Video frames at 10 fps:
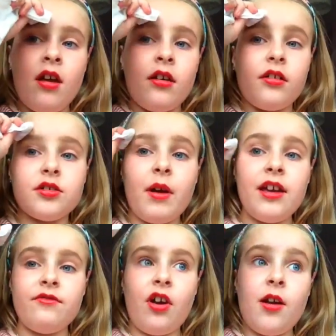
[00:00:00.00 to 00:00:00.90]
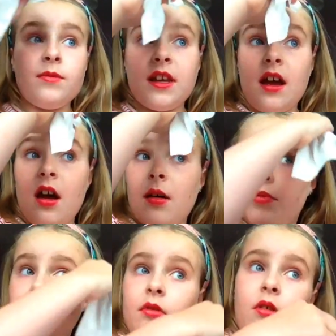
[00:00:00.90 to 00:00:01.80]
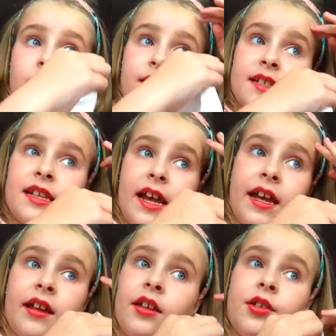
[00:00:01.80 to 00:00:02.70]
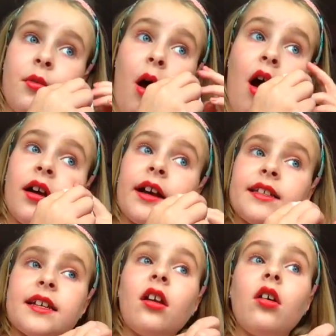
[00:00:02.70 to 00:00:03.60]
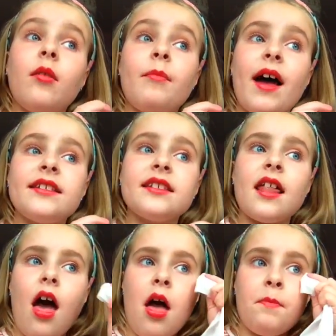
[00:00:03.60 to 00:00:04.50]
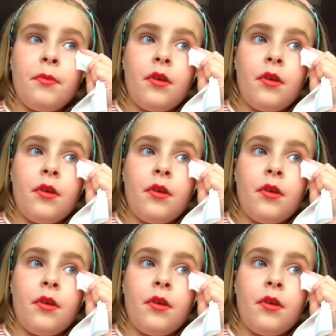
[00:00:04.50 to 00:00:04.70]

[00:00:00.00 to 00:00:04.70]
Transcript: Because where you've combed it up, obviously, you are getting a lot of mess there.